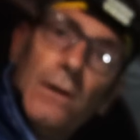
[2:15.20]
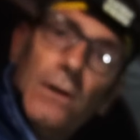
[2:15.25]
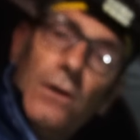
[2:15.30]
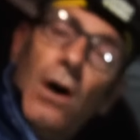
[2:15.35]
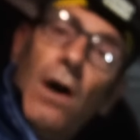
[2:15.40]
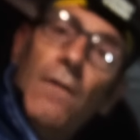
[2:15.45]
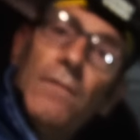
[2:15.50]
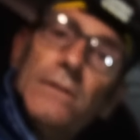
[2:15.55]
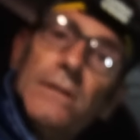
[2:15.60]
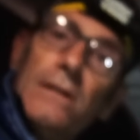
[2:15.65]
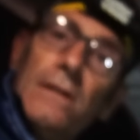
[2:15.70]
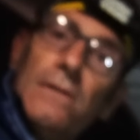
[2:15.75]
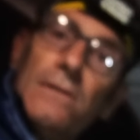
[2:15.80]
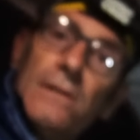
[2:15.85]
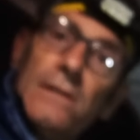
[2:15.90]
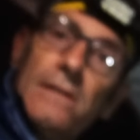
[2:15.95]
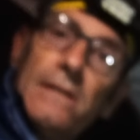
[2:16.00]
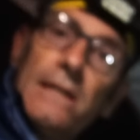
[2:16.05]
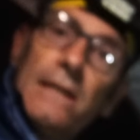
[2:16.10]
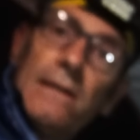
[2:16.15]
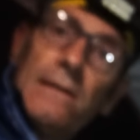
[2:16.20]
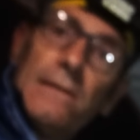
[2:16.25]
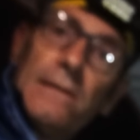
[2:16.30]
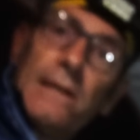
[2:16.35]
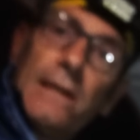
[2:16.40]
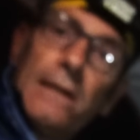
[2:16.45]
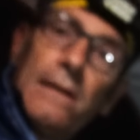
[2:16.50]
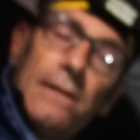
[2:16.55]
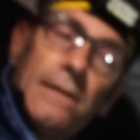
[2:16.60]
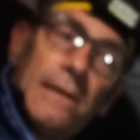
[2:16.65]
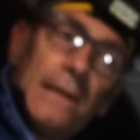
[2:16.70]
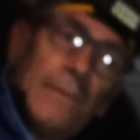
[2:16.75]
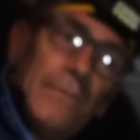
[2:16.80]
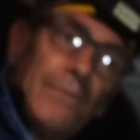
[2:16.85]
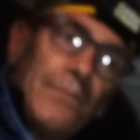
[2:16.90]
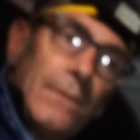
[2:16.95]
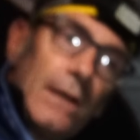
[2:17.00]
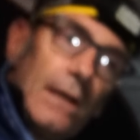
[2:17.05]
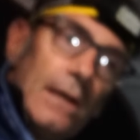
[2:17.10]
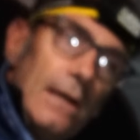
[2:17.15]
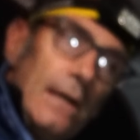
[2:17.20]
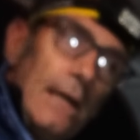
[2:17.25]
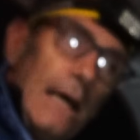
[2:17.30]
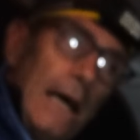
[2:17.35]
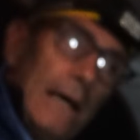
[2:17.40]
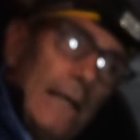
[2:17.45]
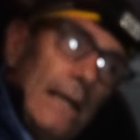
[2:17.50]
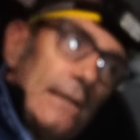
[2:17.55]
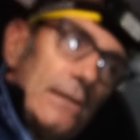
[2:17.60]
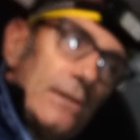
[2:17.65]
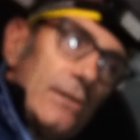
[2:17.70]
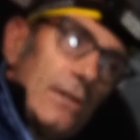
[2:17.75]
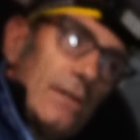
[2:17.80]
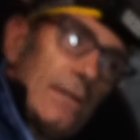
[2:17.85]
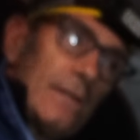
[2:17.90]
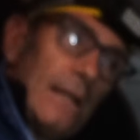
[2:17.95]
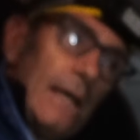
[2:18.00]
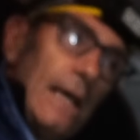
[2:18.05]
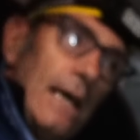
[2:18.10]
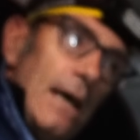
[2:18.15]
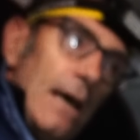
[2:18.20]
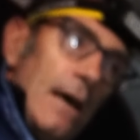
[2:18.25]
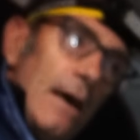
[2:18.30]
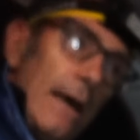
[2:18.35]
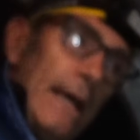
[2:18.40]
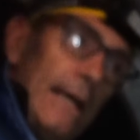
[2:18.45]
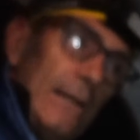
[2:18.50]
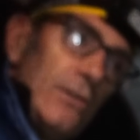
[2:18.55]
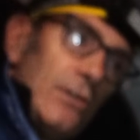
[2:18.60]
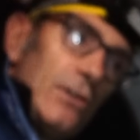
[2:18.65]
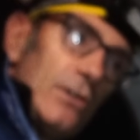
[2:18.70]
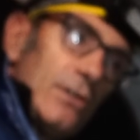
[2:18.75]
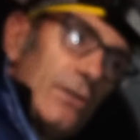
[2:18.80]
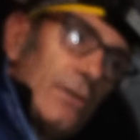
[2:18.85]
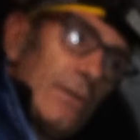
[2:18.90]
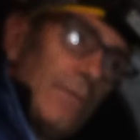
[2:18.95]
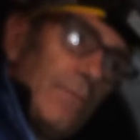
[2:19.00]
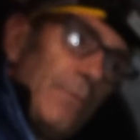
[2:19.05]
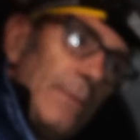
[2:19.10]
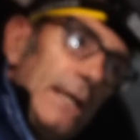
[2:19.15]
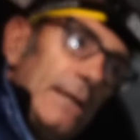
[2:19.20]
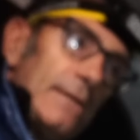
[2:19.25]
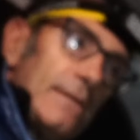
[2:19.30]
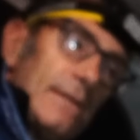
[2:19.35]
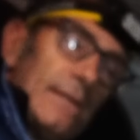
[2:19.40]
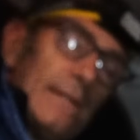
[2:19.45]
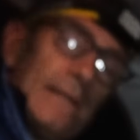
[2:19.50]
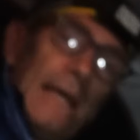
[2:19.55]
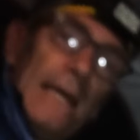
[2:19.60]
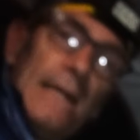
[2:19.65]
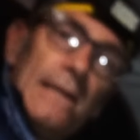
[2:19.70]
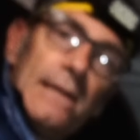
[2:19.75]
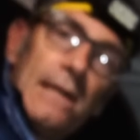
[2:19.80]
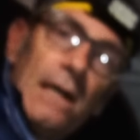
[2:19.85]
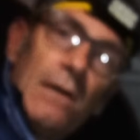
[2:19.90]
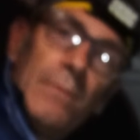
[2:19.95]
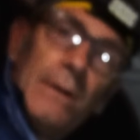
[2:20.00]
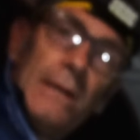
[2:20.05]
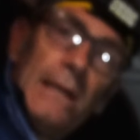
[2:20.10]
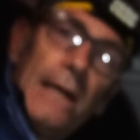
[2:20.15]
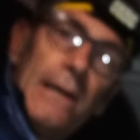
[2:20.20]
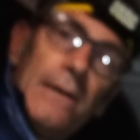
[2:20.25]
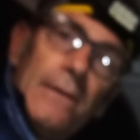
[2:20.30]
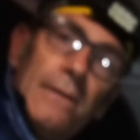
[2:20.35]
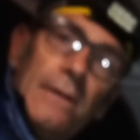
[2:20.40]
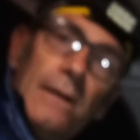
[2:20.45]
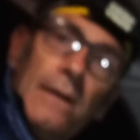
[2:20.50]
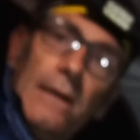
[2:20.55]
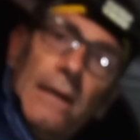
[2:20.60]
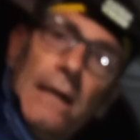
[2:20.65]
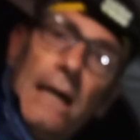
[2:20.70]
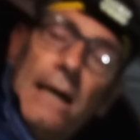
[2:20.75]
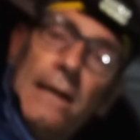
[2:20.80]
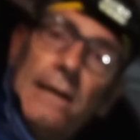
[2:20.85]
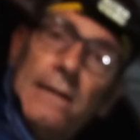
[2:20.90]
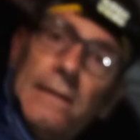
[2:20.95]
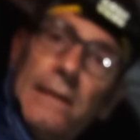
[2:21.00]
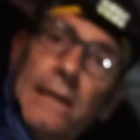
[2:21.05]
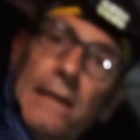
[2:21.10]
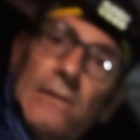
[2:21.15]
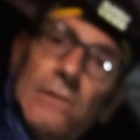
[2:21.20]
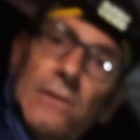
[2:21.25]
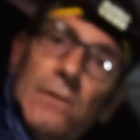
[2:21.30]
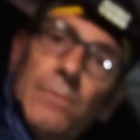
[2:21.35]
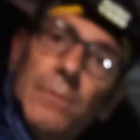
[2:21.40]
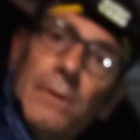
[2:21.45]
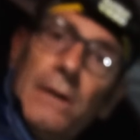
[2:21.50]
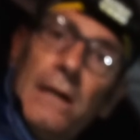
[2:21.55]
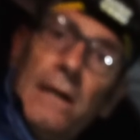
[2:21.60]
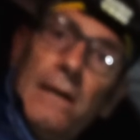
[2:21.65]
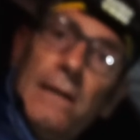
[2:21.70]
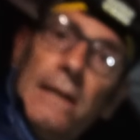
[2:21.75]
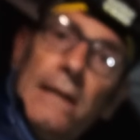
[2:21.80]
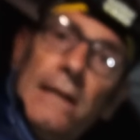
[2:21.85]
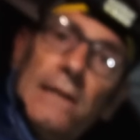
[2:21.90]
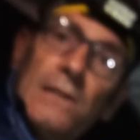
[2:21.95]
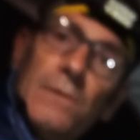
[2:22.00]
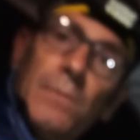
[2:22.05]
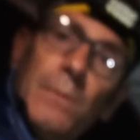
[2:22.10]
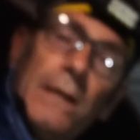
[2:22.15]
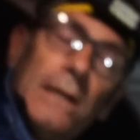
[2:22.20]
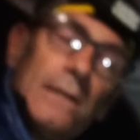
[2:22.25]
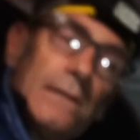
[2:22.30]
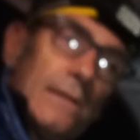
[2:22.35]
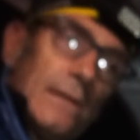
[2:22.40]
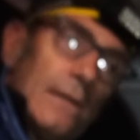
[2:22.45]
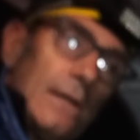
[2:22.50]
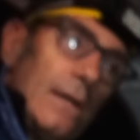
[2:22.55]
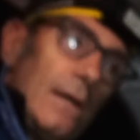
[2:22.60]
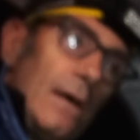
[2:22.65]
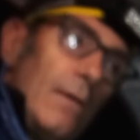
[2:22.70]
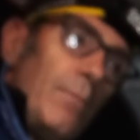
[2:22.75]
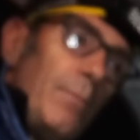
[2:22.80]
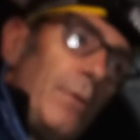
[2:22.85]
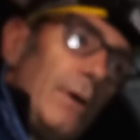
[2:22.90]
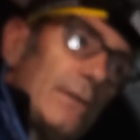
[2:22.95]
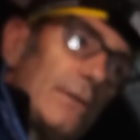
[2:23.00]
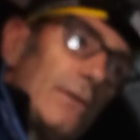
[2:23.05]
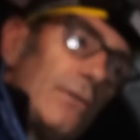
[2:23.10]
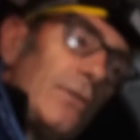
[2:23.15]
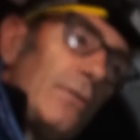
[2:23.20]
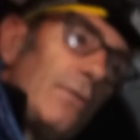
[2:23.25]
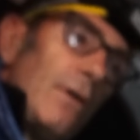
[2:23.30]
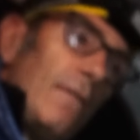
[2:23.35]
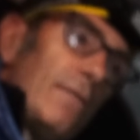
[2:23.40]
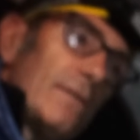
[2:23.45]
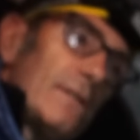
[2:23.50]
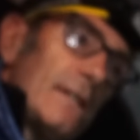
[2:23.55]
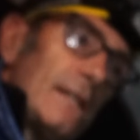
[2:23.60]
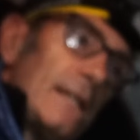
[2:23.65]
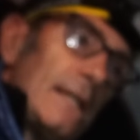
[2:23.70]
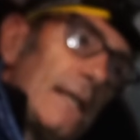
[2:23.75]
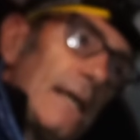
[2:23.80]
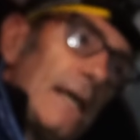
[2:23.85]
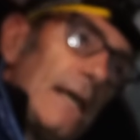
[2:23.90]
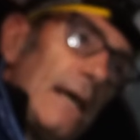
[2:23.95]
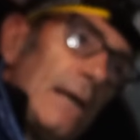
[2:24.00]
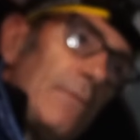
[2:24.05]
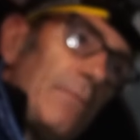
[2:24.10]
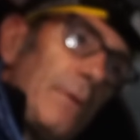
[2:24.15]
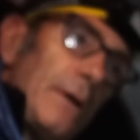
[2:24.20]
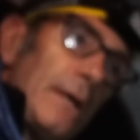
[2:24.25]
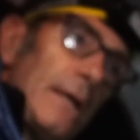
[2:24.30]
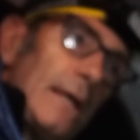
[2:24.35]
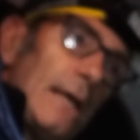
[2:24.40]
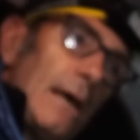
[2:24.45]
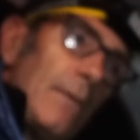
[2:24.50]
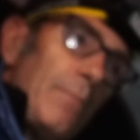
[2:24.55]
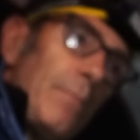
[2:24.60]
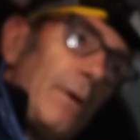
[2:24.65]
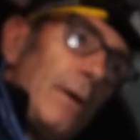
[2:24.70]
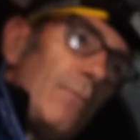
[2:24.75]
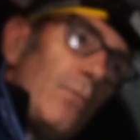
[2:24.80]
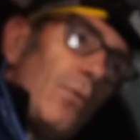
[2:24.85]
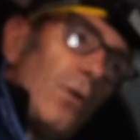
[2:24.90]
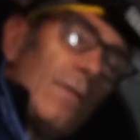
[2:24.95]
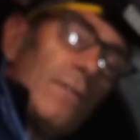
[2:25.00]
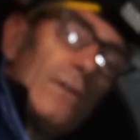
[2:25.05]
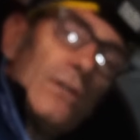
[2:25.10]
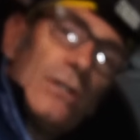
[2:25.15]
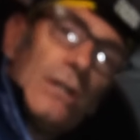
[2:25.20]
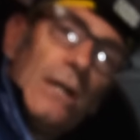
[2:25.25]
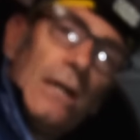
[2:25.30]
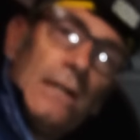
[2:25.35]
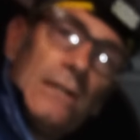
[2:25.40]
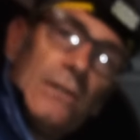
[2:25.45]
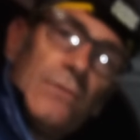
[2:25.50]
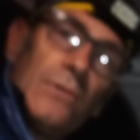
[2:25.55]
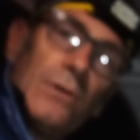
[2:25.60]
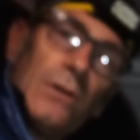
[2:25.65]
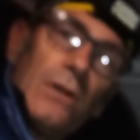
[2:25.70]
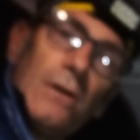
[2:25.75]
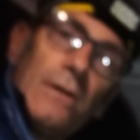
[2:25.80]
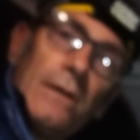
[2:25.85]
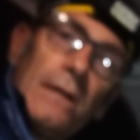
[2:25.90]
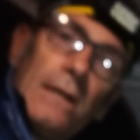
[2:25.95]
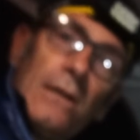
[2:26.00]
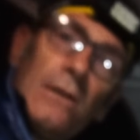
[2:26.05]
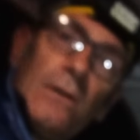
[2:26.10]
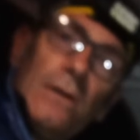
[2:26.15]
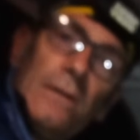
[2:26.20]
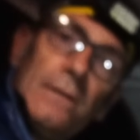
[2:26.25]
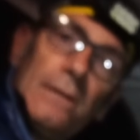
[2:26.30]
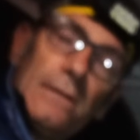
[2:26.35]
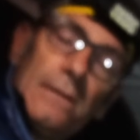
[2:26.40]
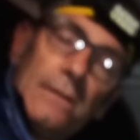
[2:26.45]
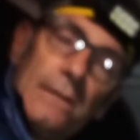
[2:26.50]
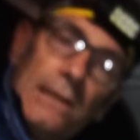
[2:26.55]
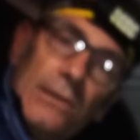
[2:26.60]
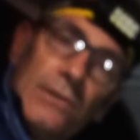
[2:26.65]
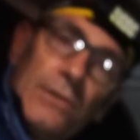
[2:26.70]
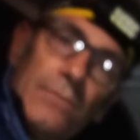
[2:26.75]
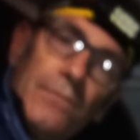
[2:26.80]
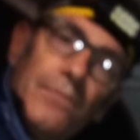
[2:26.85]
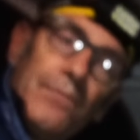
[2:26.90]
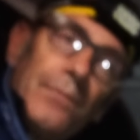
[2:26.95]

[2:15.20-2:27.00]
Obviously there's the single skin thing, and that's just it just means that the tent can be lighter and it takes up less space, but there obviously can be a bit more of a challenge regarding condensation.